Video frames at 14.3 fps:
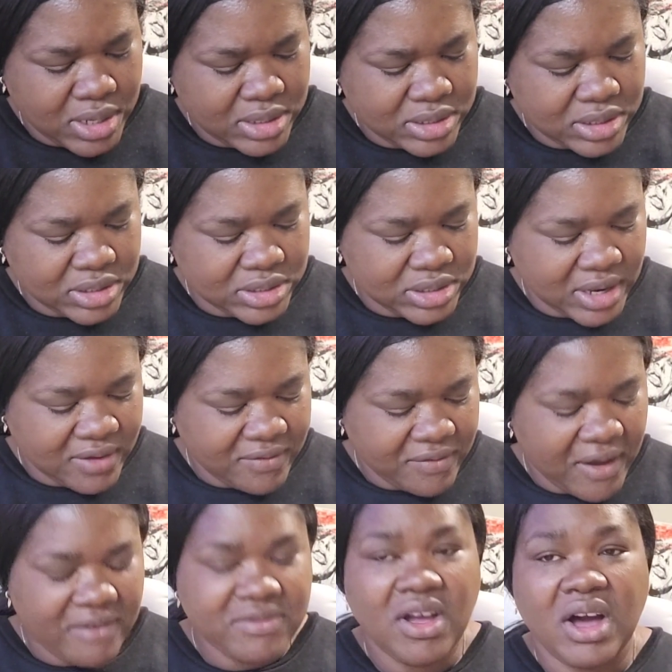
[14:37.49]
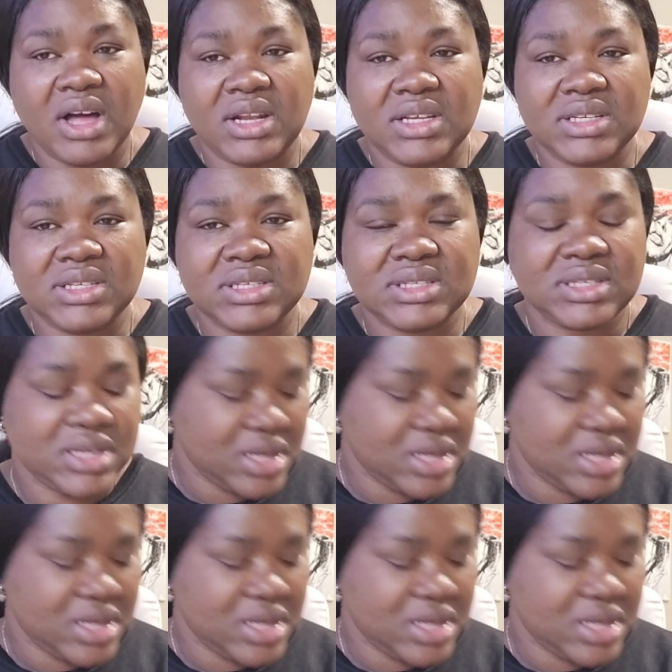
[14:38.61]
So it's like $5,